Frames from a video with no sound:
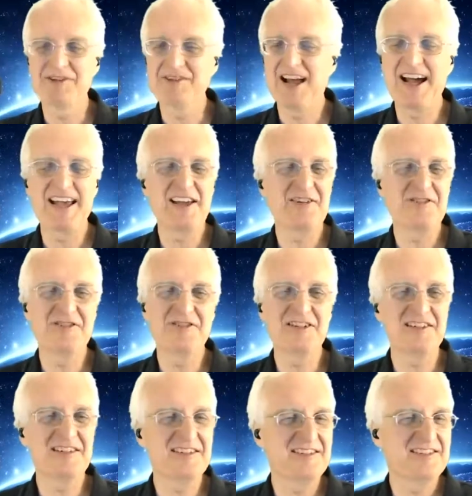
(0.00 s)
High
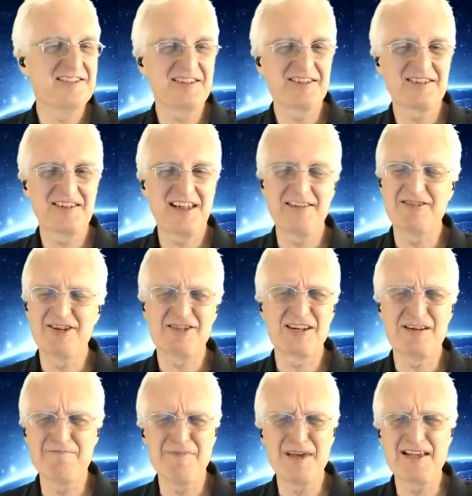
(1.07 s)
energy, just
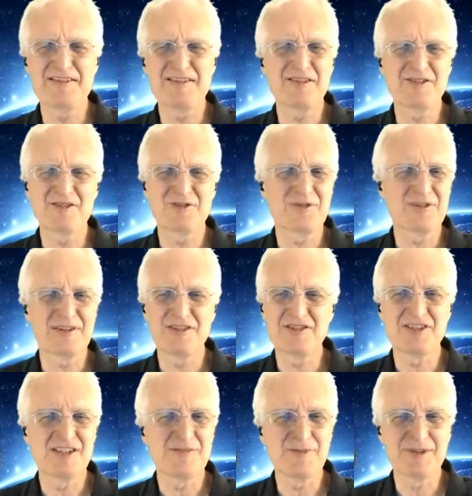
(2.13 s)
an amazing story that
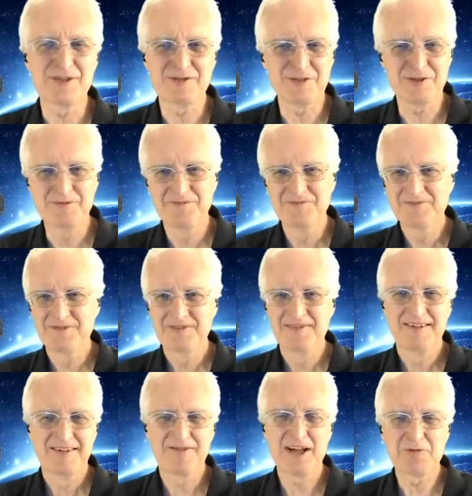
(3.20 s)
she's been through.
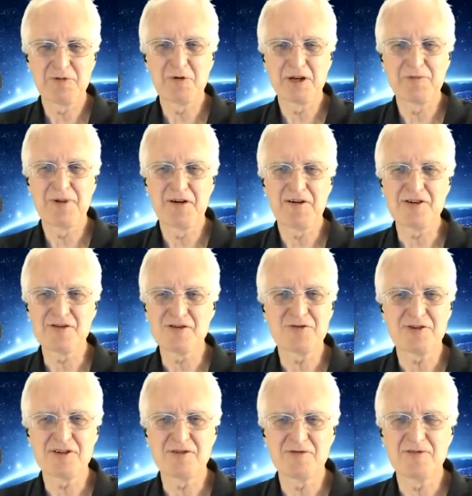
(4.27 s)
In fact, we were comparing
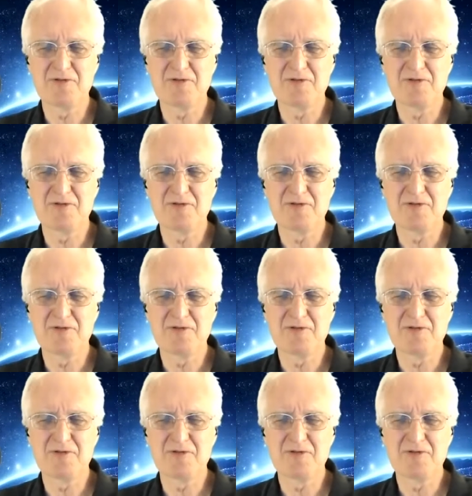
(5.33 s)
stories.